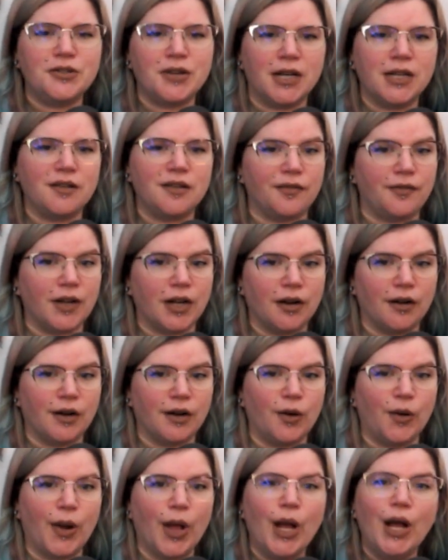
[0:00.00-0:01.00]
figure
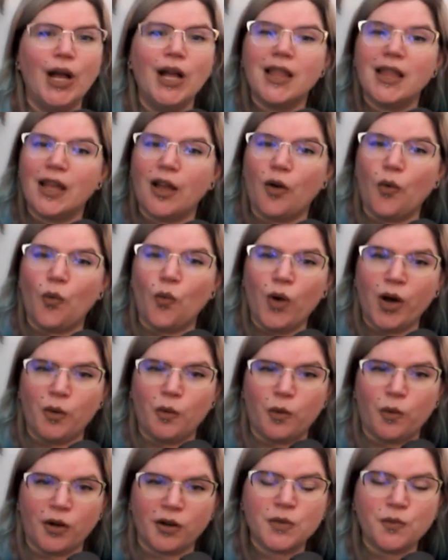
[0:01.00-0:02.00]
out like
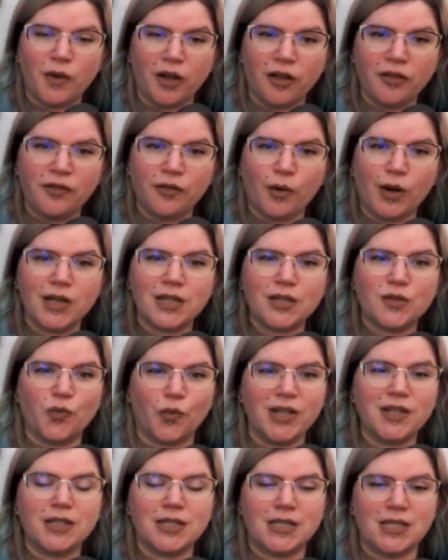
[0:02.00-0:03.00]
what works well for us,
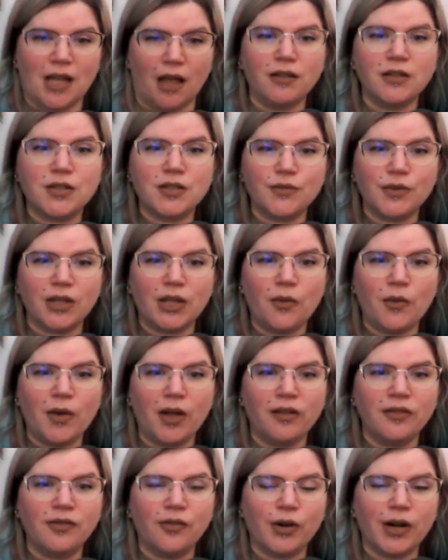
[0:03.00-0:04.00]
what sells really
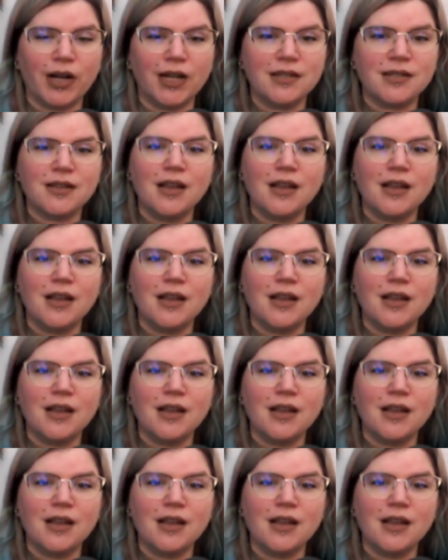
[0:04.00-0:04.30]
well for us.